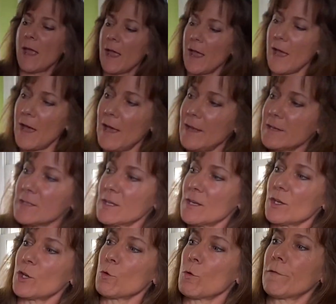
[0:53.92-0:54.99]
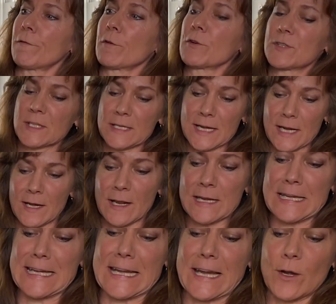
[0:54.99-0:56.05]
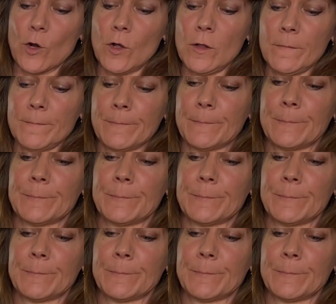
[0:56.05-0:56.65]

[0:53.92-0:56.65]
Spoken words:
And you will first need a needle,